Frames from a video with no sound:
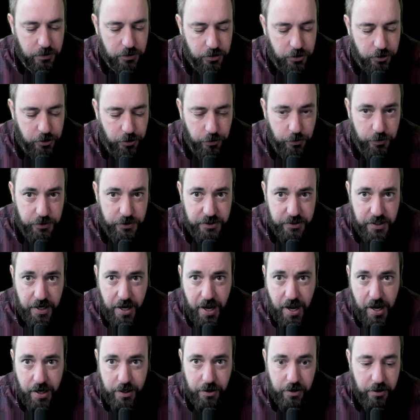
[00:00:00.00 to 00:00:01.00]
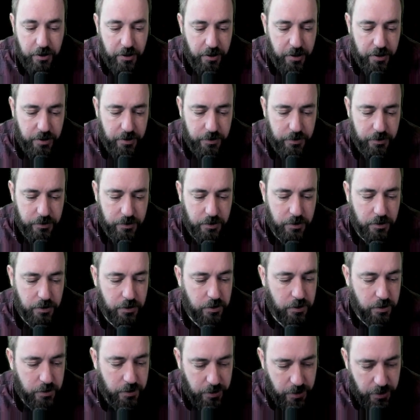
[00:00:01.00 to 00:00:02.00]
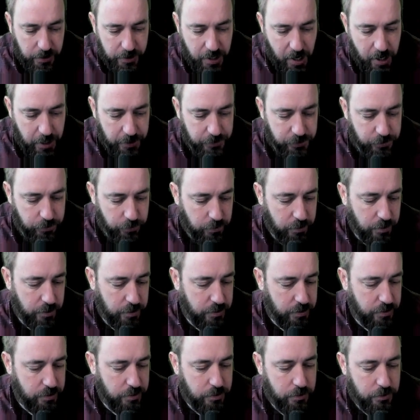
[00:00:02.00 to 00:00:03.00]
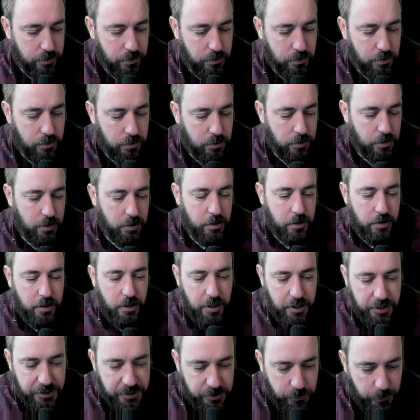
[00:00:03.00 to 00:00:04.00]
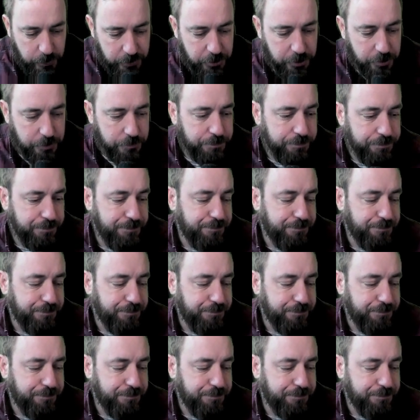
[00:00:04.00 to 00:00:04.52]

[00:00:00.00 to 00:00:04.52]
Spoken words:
2 stacker, contour, and a switcher.